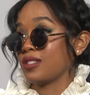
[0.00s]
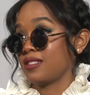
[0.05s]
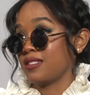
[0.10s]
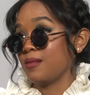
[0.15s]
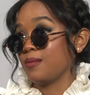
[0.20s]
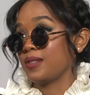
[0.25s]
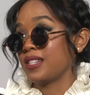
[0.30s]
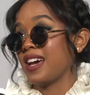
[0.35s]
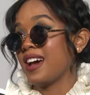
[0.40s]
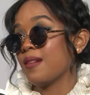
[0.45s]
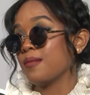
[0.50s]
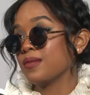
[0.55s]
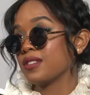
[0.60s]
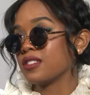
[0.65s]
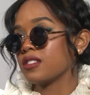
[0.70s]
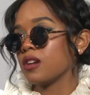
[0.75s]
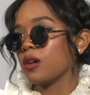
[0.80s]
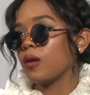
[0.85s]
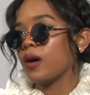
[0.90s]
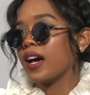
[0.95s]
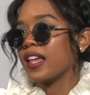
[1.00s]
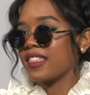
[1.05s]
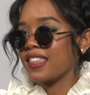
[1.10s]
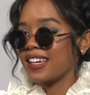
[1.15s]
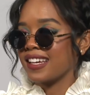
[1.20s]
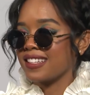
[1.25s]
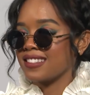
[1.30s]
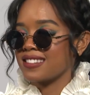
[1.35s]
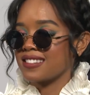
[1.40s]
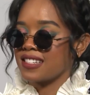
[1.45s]
sometimes. So I
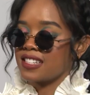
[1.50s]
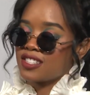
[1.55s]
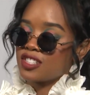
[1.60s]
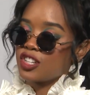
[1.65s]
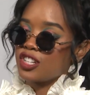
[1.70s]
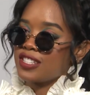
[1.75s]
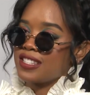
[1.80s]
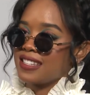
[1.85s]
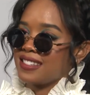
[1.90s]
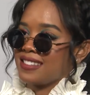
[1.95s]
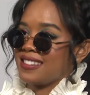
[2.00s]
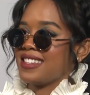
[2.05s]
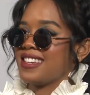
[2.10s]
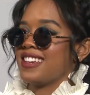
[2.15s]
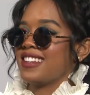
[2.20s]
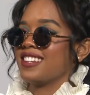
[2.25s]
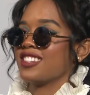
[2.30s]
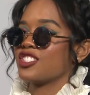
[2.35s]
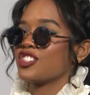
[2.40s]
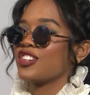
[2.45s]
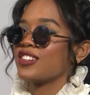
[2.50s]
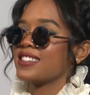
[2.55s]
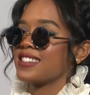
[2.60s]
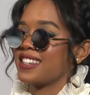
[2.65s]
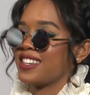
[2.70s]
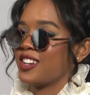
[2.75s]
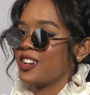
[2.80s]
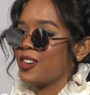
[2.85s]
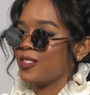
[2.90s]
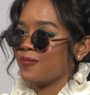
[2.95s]
think it's, it's good to see and it's good to
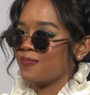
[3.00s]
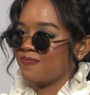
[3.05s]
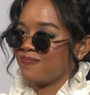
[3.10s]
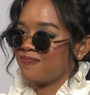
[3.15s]
hear.